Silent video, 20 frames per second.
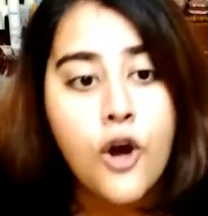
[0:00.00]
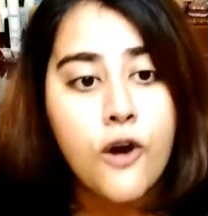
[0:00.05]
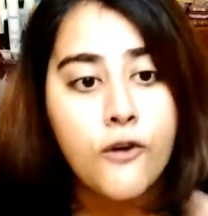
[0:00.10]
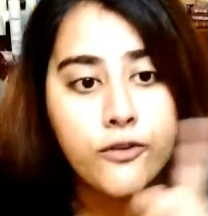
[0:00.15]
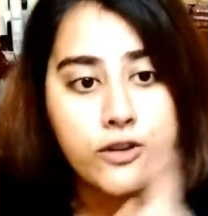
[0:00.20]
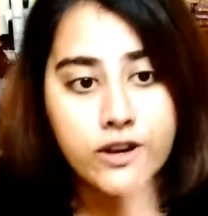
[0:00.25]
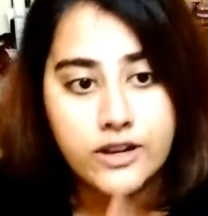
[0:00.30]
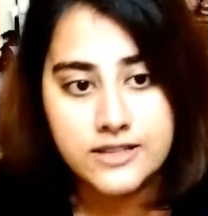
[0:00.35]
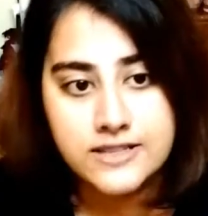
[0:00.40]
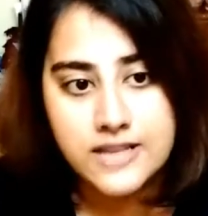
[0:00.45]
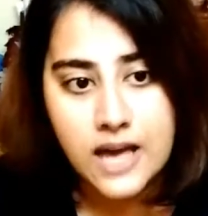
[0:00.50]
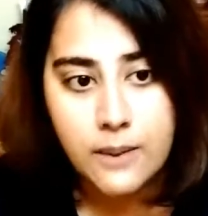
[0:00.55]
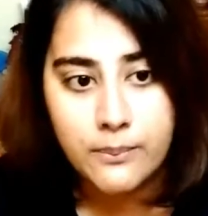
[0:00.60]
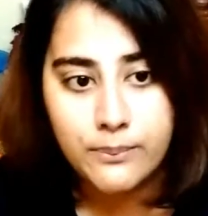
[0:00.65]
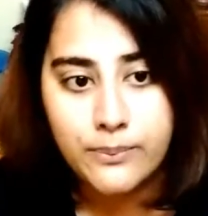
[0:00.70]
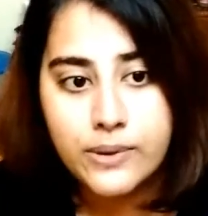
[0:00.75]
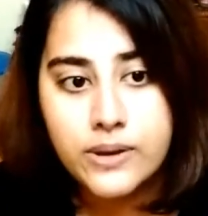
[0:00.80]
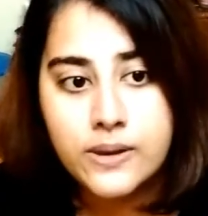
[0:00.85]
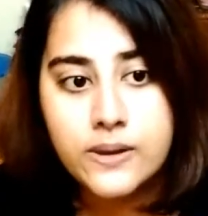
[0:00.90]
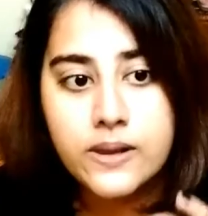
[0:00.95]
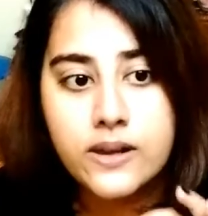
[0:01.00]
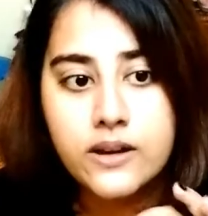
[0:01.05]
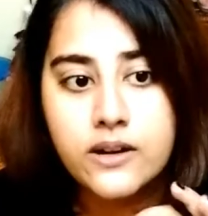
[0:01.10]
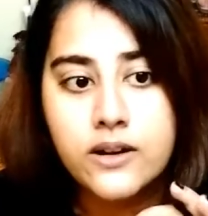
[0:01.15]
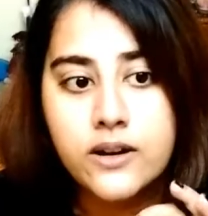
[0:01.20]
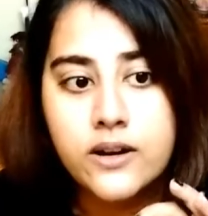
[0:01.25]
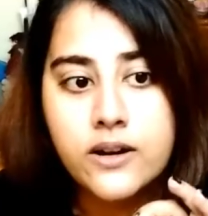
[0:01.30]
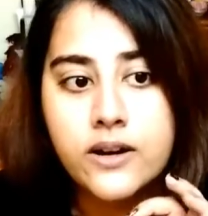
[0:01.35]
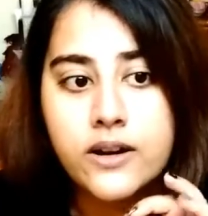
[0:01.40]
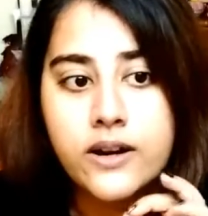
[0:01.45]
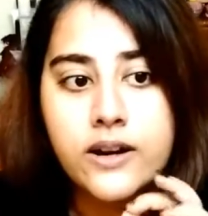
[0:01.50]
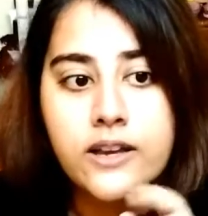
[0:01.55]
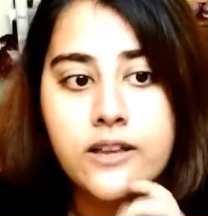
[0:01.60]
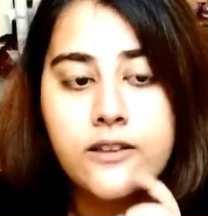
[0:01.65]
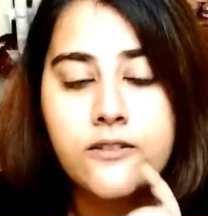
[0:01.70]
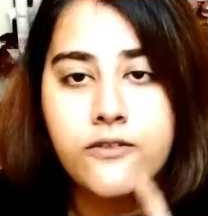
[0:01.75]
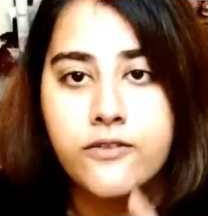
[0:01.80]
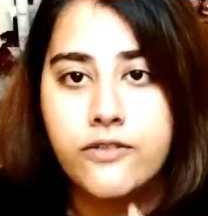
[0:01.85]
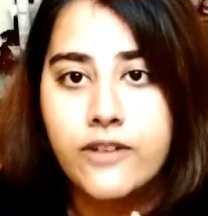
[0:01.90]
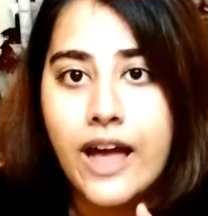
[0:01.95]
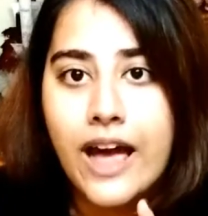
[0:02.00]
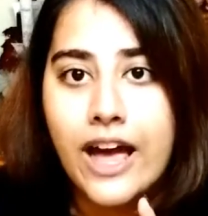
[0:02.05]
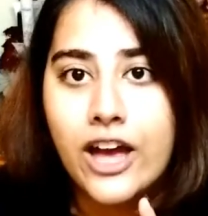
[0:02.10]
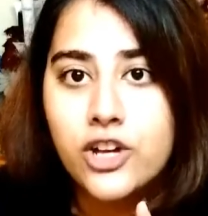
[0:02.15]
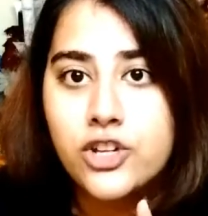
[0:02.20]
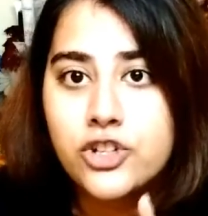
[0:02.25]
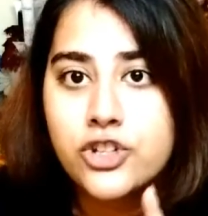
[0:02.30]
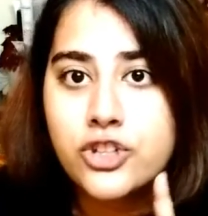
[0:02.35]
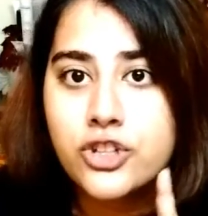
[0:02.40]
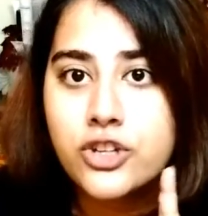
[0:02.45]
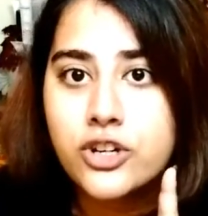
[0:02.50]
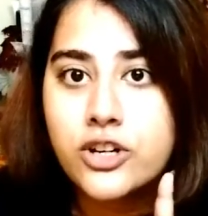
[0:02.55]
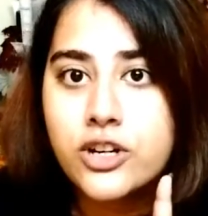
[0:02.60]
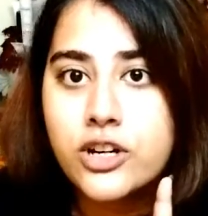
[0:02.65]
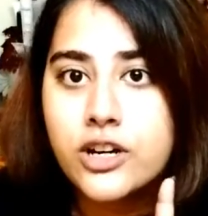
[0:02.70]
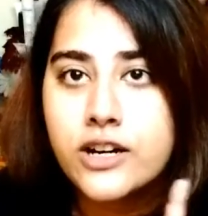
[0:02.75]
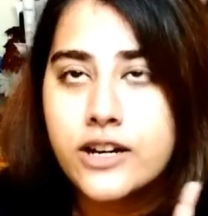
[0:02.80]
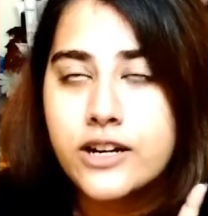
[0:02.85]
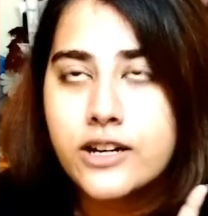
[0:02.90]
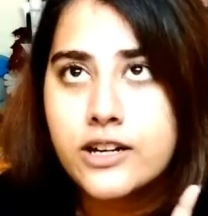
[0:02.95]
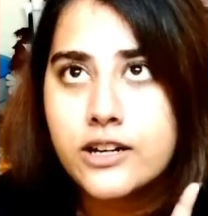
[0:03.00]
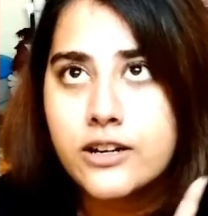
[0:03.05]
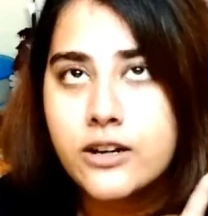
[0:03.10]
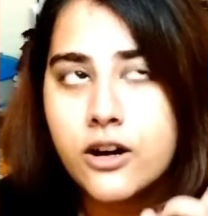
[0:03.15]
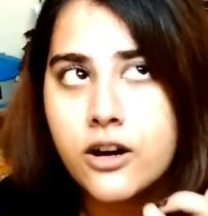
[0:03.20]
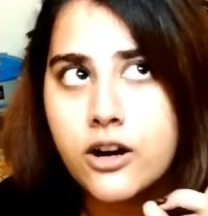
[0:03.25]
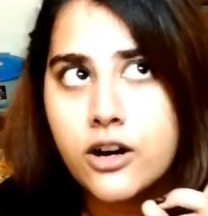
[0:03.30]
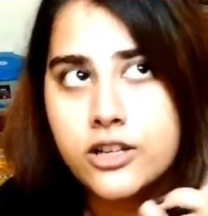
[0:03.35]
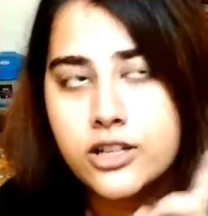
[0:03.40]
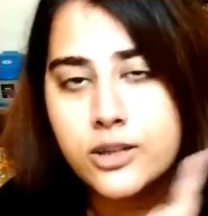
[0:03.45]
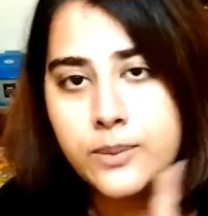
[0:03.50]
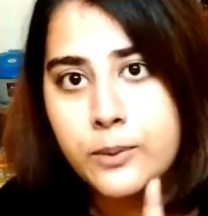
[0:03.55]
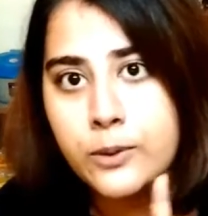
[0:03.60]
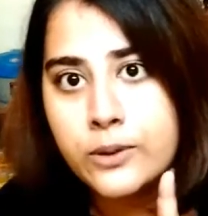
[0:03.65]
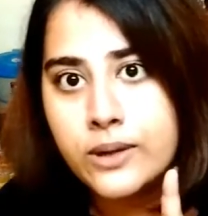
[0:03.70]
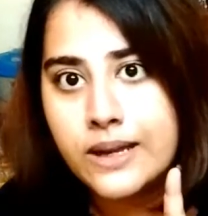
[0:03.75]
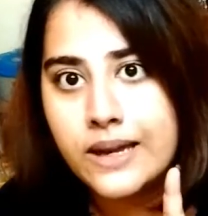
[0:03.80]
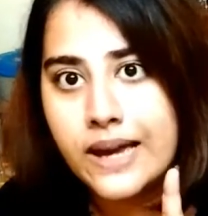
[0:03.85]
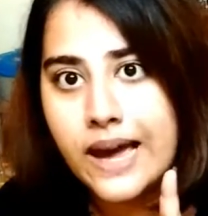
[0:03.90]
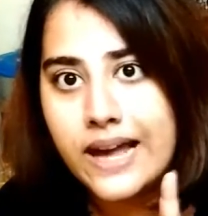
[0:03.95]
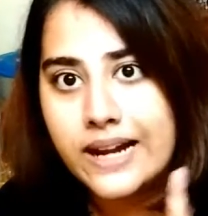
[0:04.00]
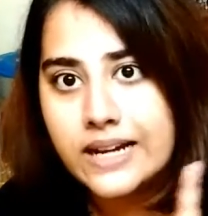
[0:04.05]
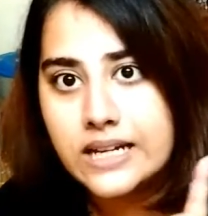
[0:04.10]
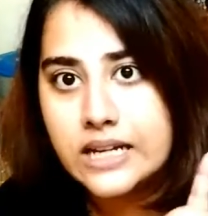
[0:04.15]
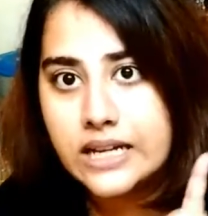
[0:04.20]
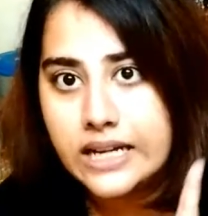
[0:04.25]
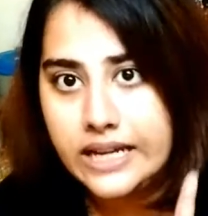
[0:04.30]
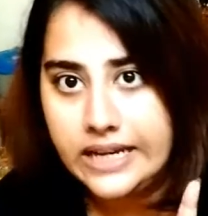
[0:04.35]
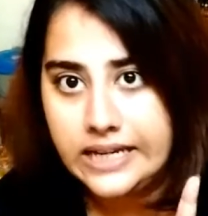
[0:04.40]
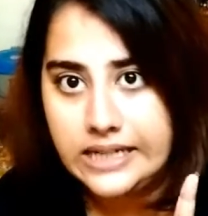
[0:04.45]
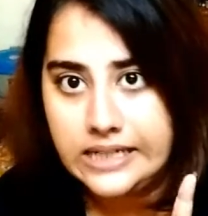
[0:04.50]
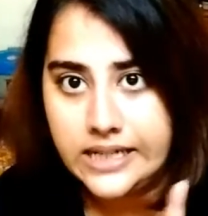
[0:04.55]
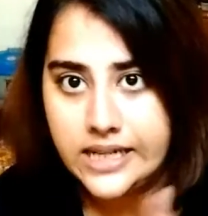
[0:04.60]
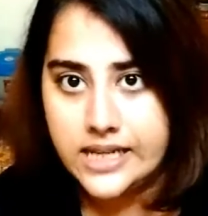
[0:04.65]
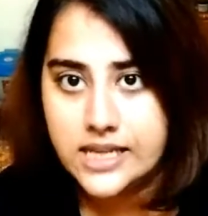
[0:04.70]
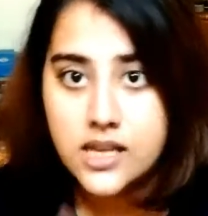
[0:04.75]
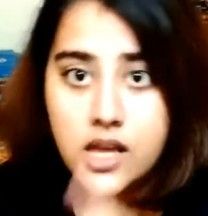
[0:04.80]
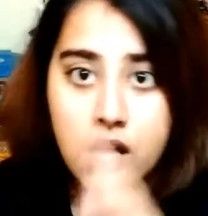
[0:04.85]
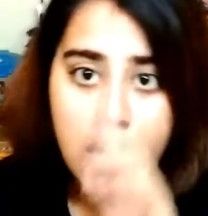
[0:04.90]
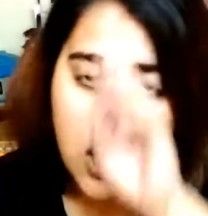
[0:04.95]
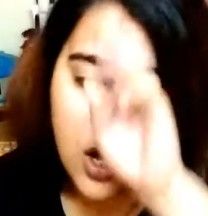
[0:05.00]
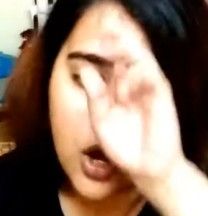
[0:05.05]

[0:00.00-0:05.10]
For example, uh, in Flash, the uh, supporting character Caitlin,